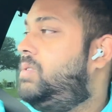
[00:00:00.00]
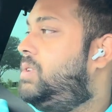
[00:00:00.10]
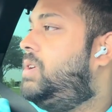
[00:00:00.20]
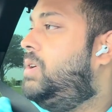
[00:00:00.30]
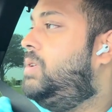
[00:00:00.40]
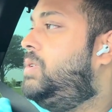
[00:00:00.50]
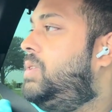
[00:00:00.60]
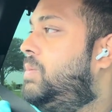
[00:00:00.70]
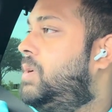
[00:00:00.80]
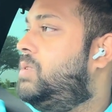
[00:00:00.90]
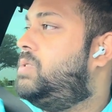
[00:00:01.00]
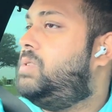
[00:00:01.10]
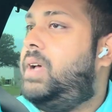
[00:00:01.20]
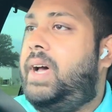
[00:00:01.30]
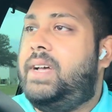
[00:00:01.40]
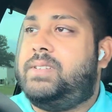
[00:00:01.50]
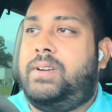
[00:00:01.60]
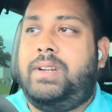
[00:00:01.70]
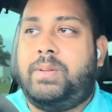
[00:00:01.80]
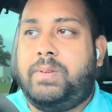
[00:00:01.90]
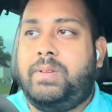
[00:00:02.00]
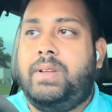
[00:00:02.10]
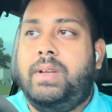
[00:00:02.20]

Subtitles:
go do the most as our honeymoon.